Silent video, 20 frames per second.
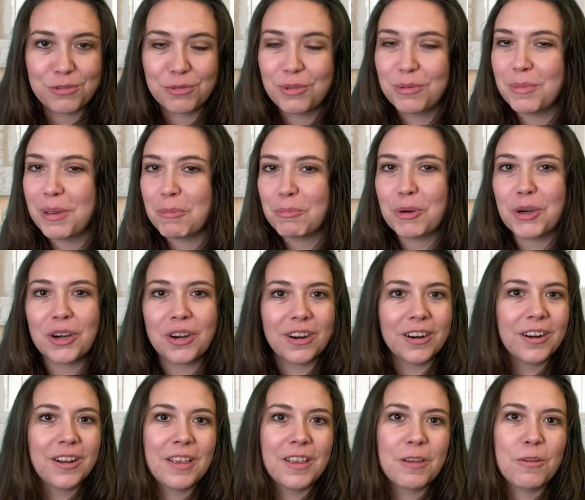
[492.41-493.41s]
Remember,
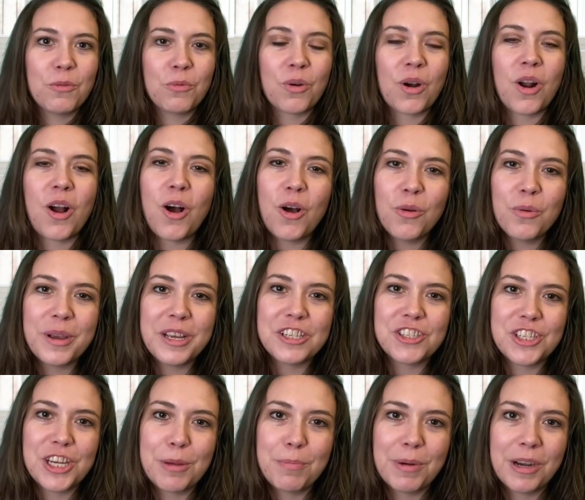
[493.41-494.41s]
we're always
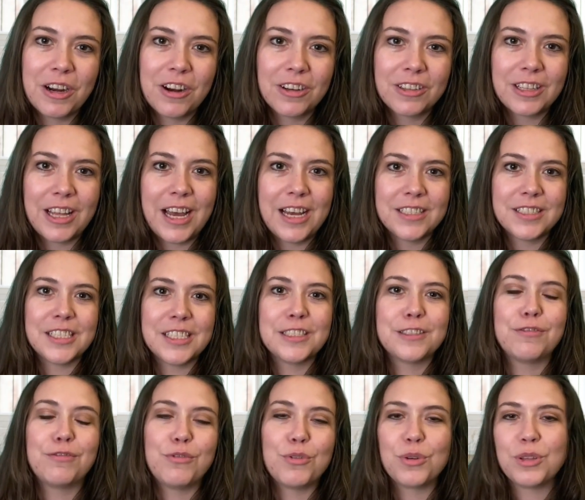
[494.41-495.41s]
shaping our classes
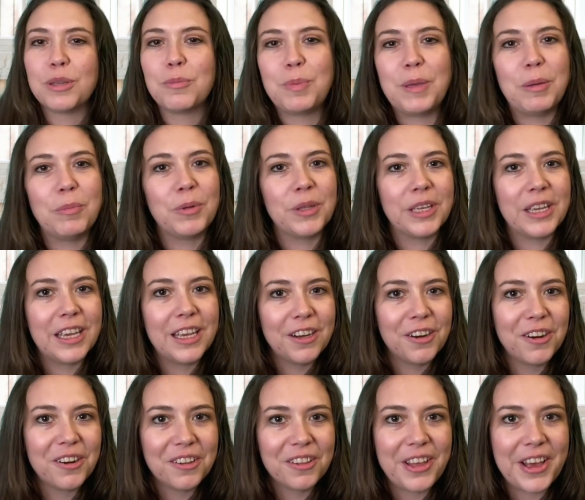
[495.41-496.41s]
for the people in
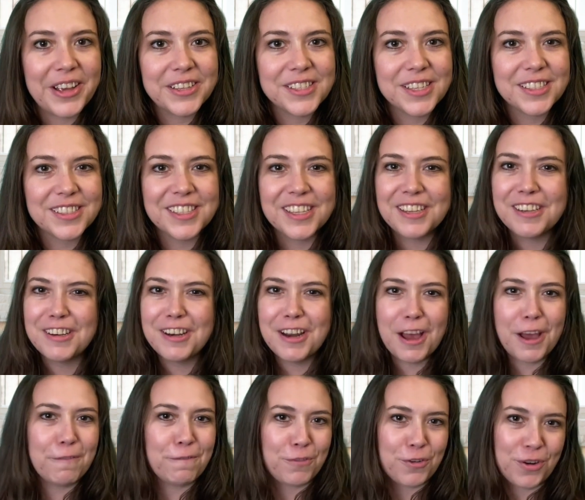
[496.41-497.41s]
our classes,
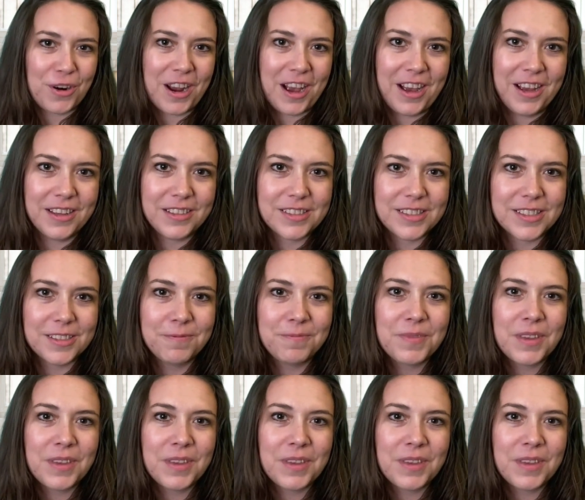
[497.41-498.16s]
not for us.